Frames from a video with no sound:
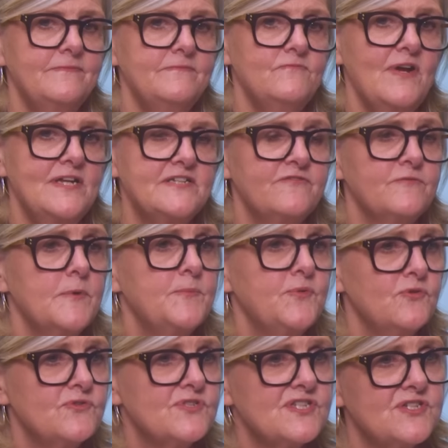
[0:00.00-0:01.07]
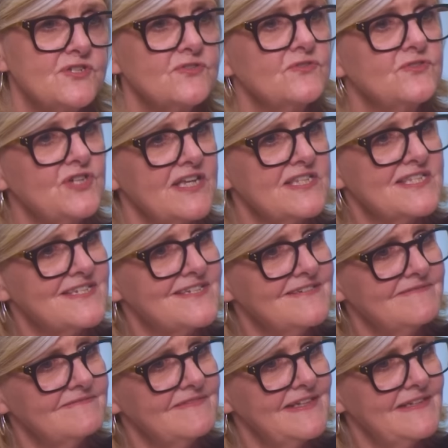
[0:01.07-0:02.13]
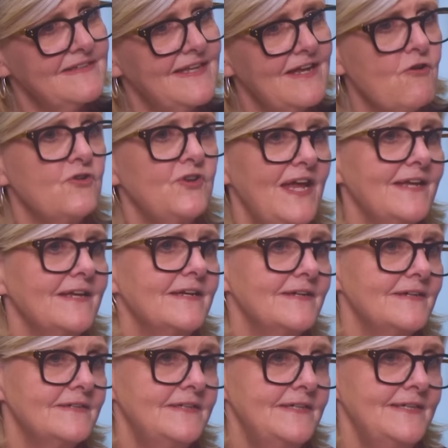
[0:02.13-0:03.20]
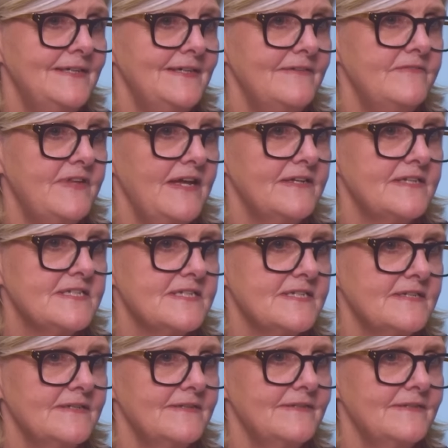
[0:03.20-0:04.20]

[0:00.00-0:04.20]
ranging from abuse to just their own anger, that